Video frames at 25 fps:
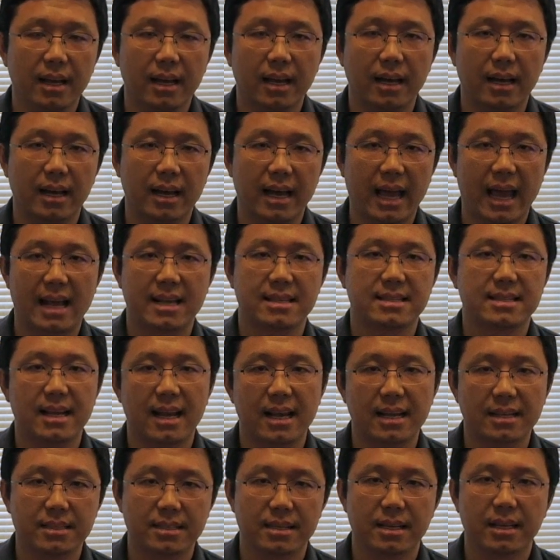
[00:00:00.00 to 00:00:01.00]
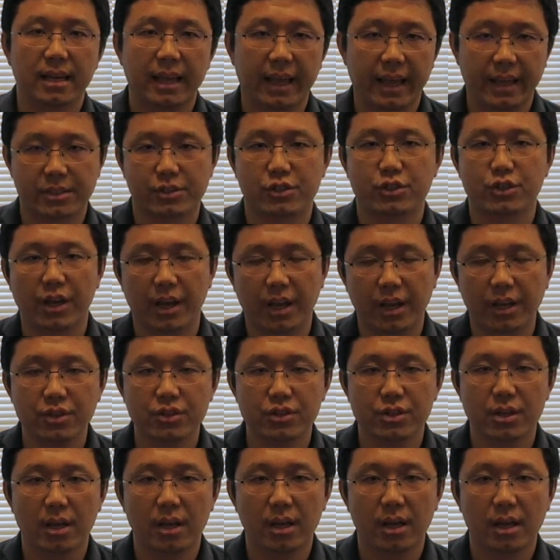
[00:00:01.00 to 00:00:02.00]
asset
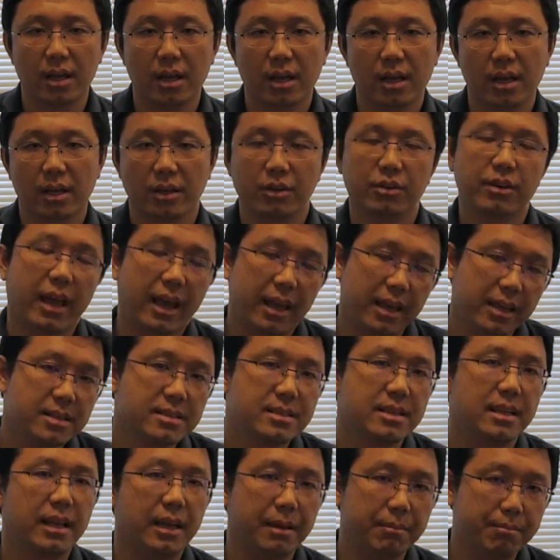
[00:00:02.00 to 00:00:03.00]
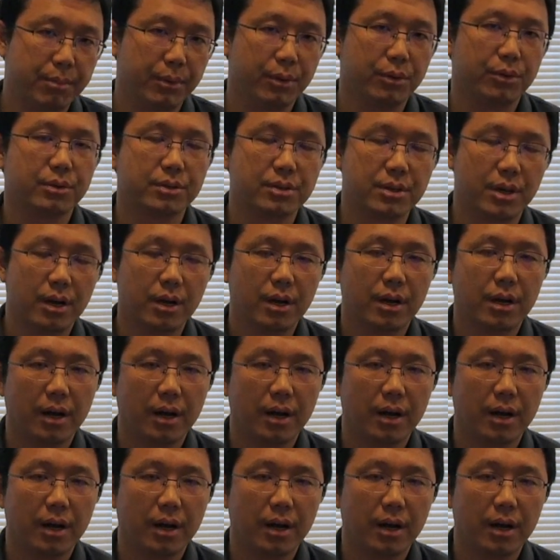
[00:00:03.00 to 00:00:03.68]
exchange, you can easily build